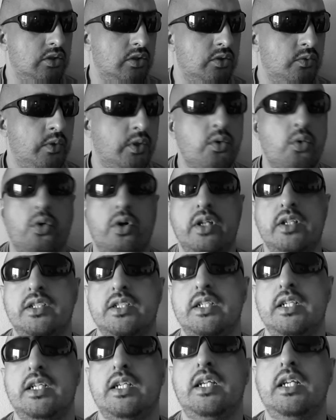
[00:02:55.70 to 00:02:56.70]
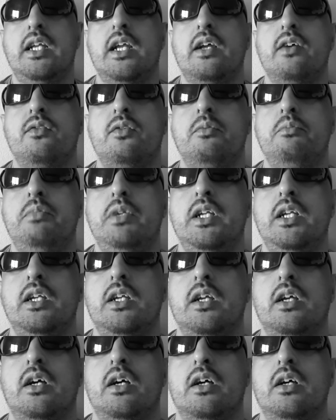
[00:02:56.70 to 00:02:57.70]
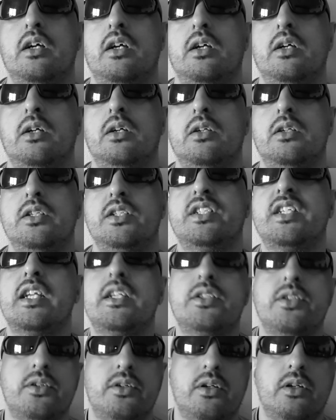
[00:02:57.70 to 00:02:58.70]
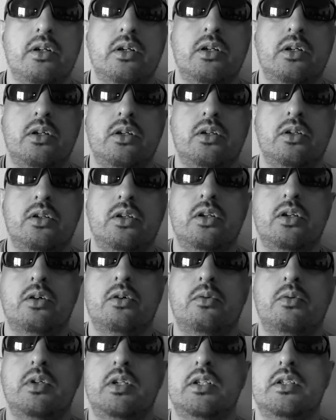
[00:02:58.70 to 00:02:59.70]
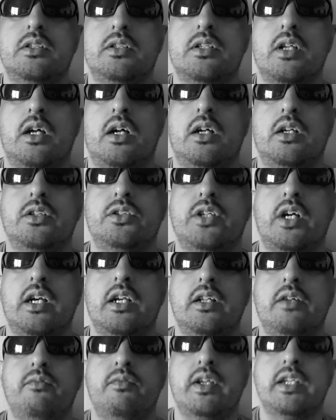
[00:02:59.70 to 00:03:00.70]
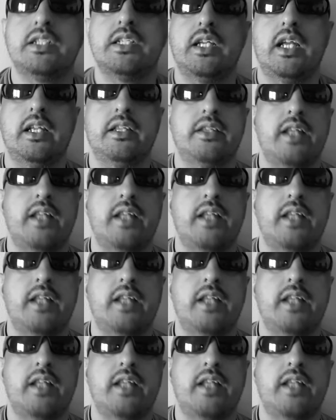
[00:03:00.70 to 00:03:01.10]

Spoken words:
recordings in Kiev of being censored? No one's trying to investigate